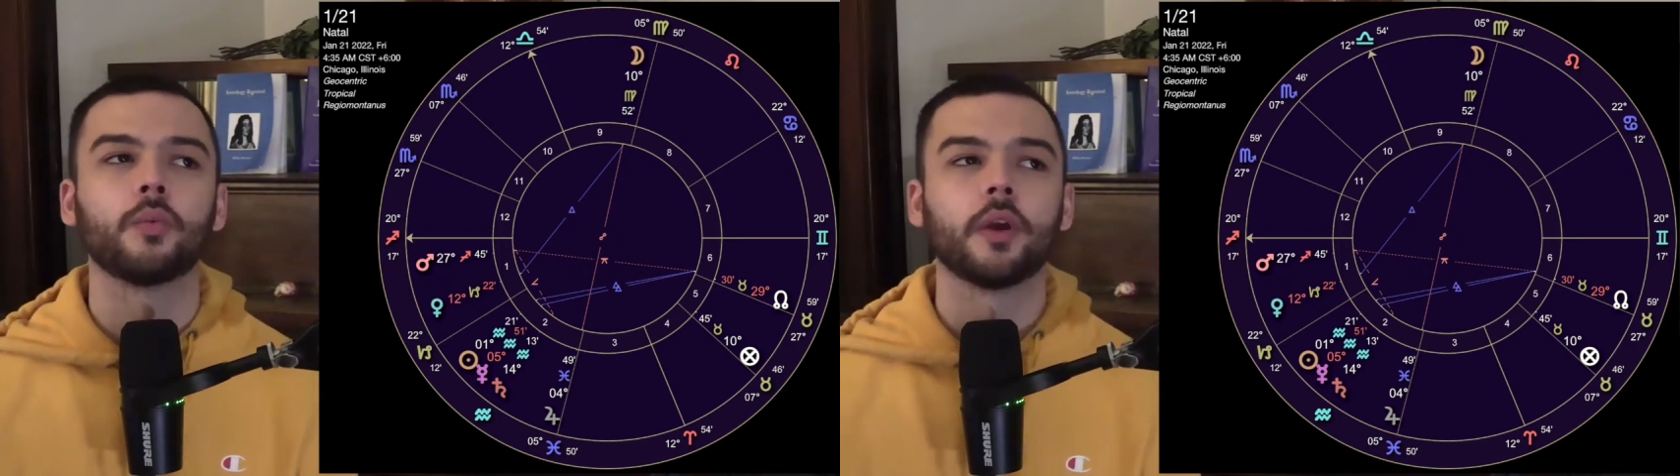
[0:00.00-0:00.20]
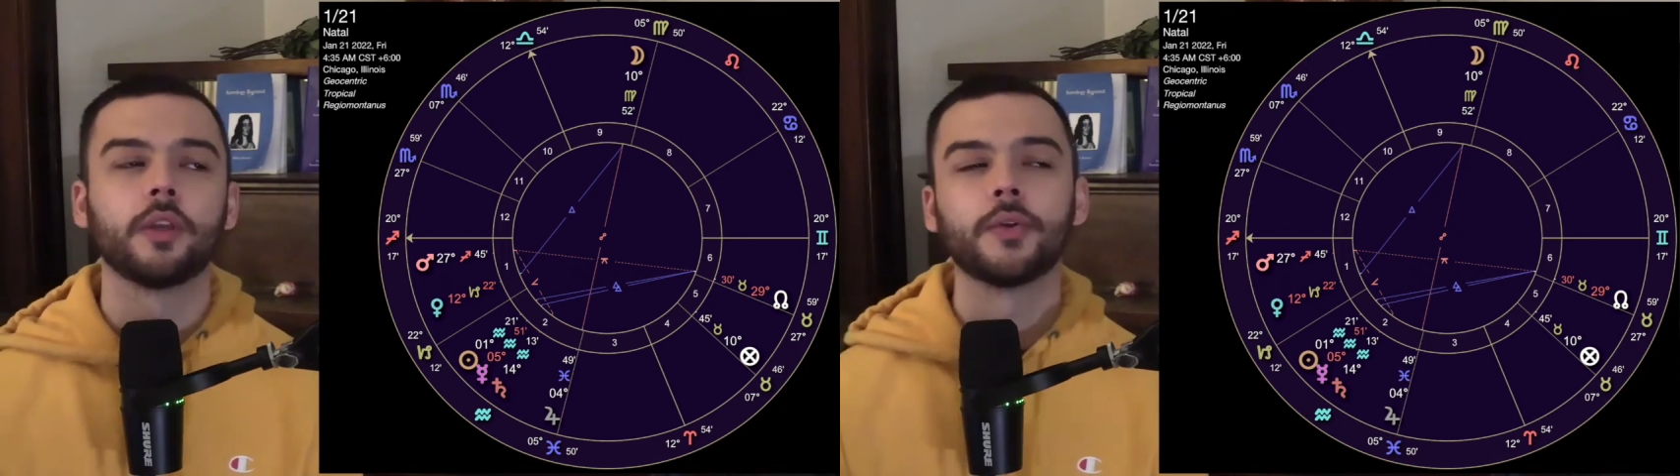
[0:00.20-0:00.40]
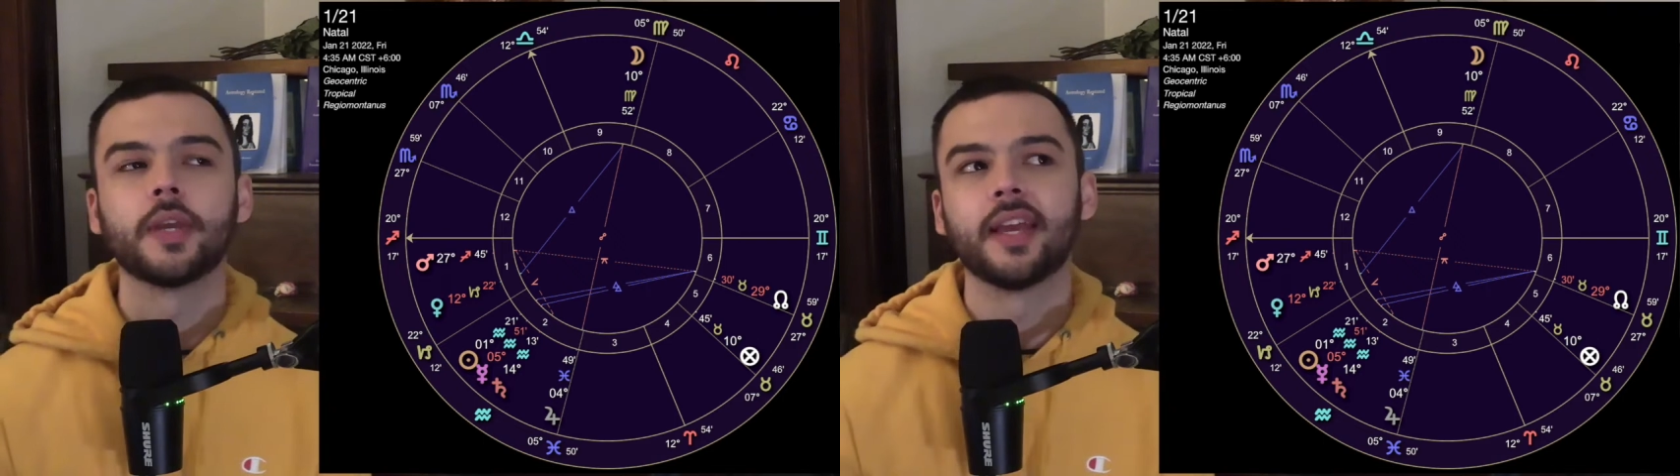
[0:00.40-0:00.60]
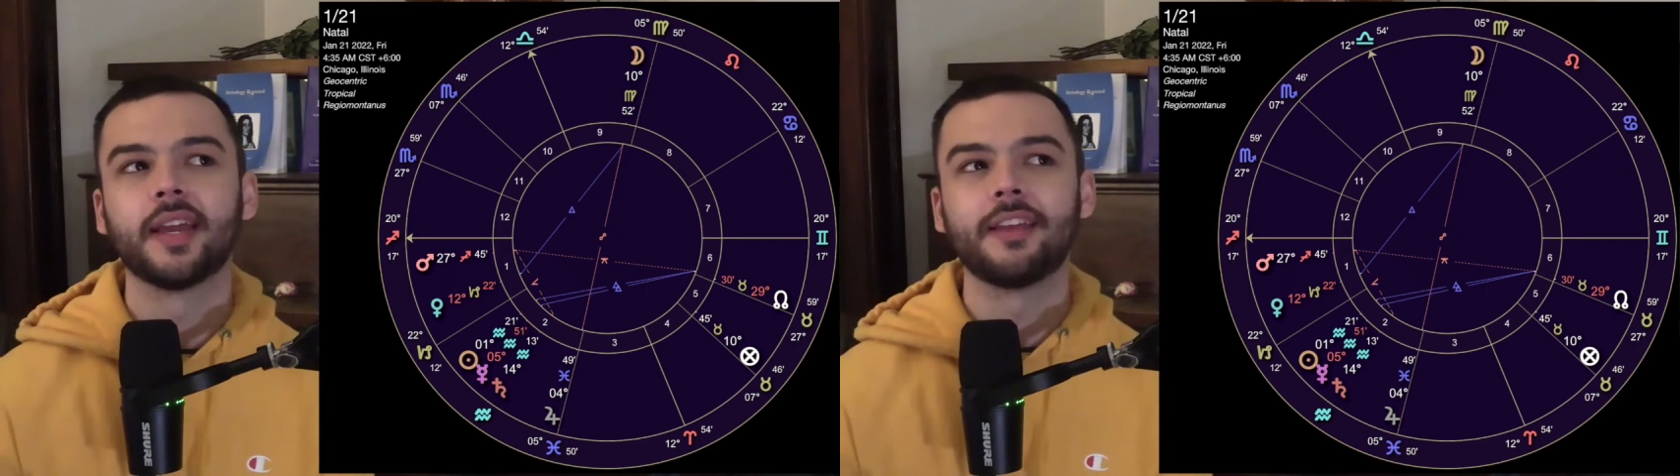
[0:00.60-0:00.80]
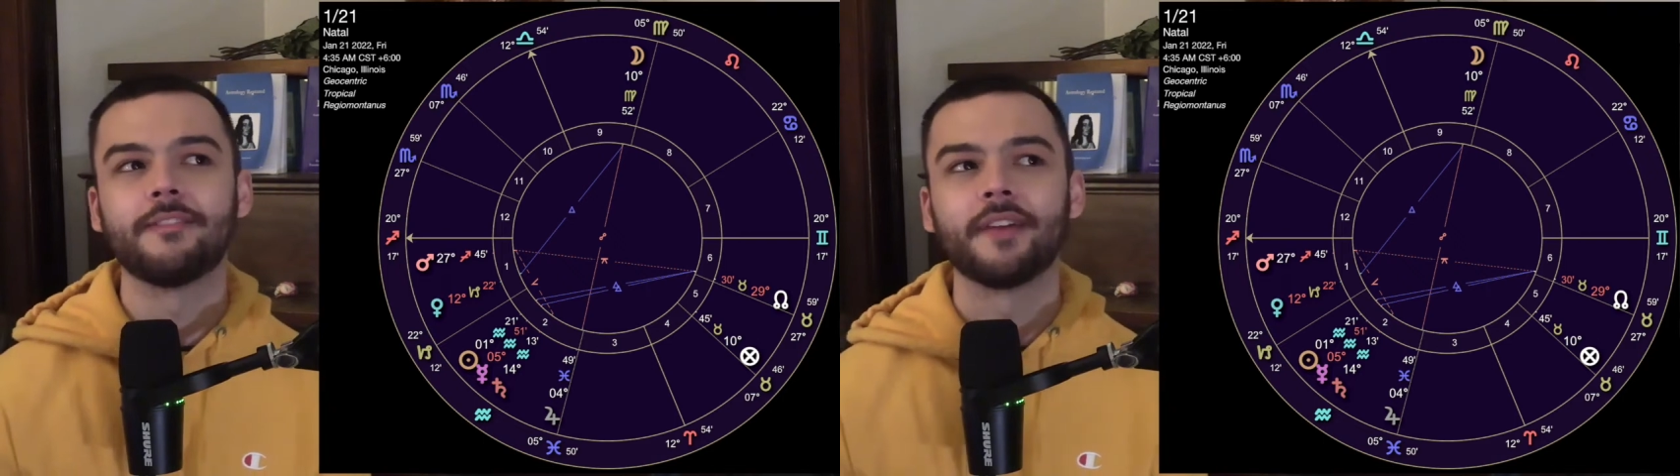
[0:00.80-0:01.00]
where you
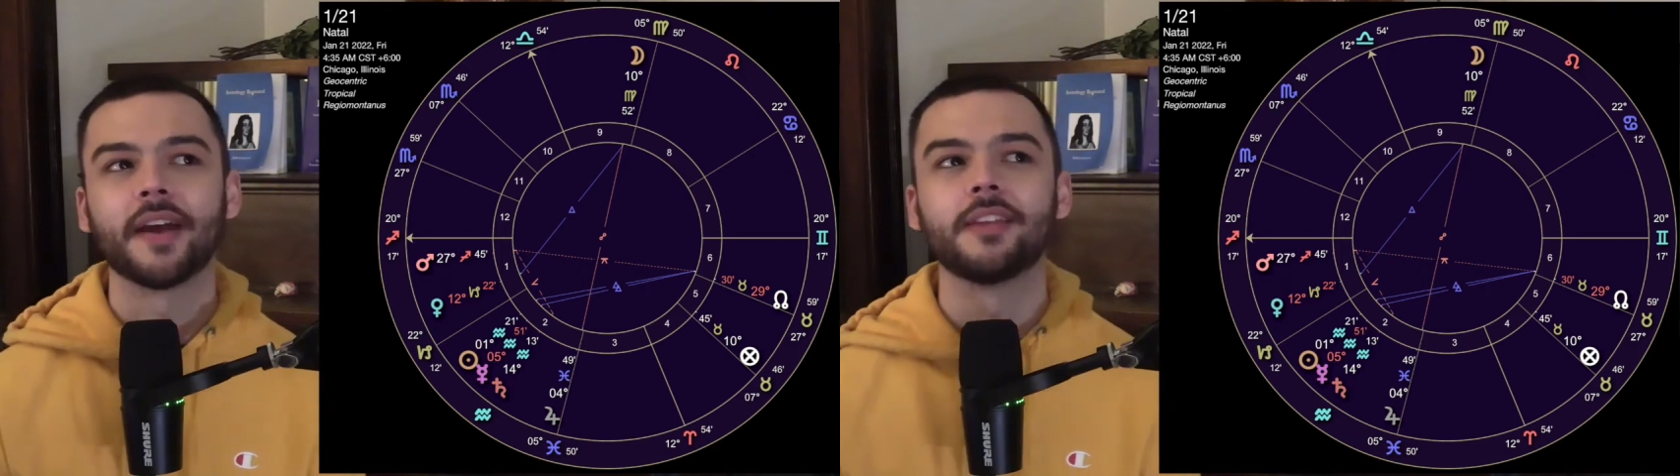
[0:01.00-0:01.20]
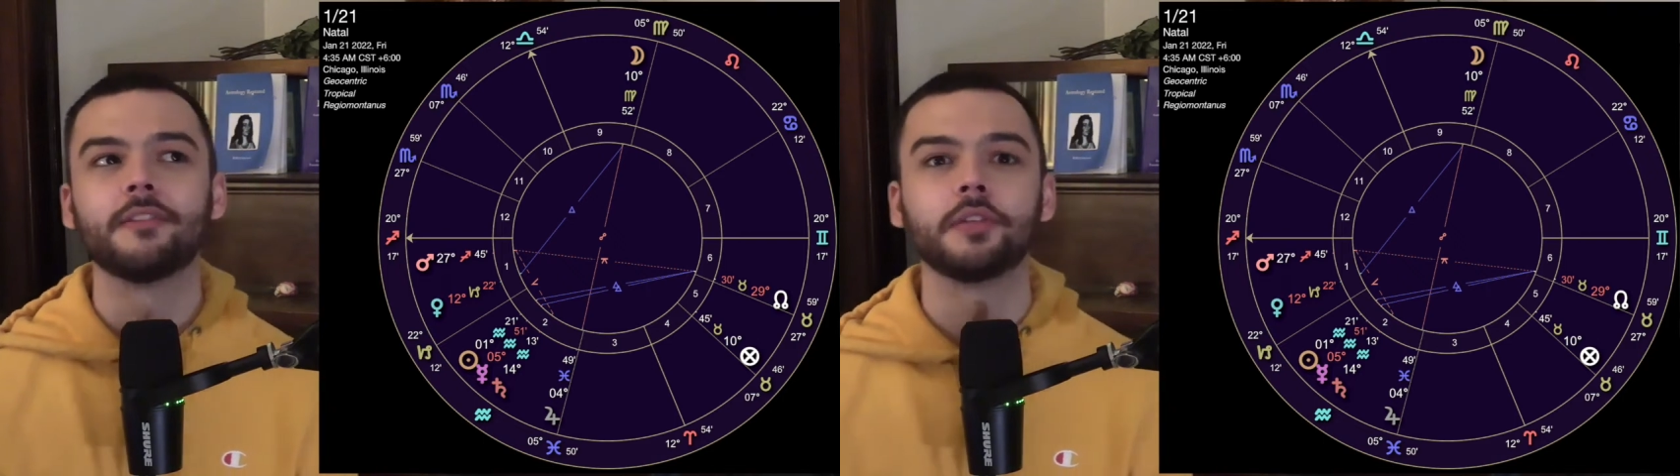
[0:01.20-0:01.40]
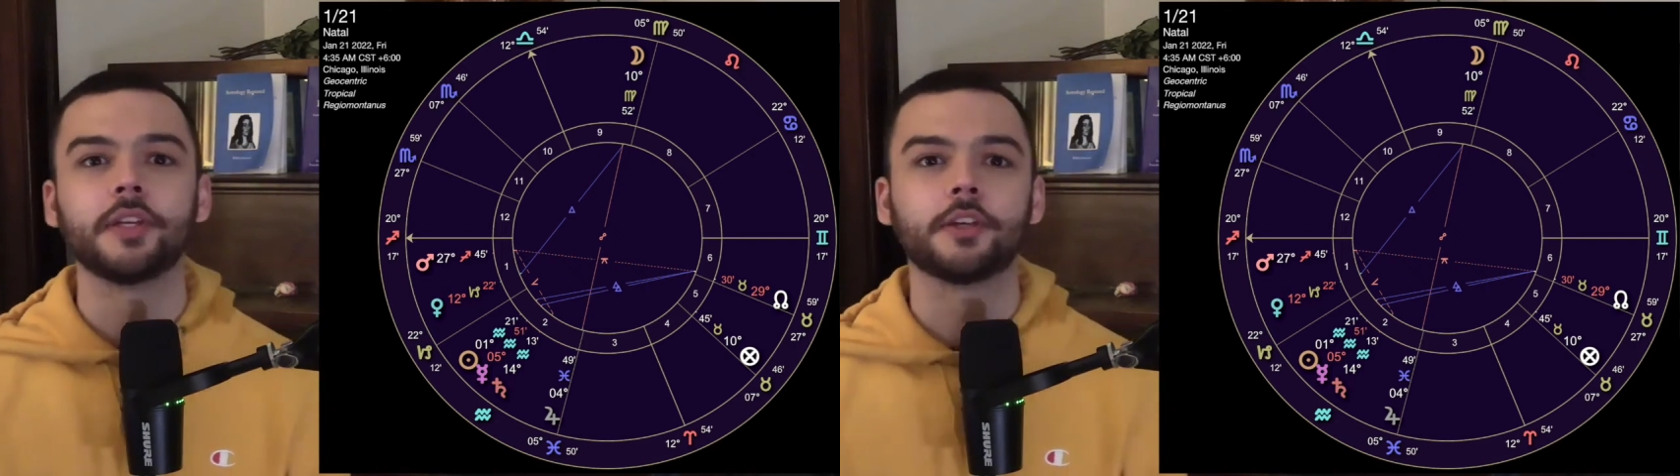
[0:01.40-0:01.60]
can effectively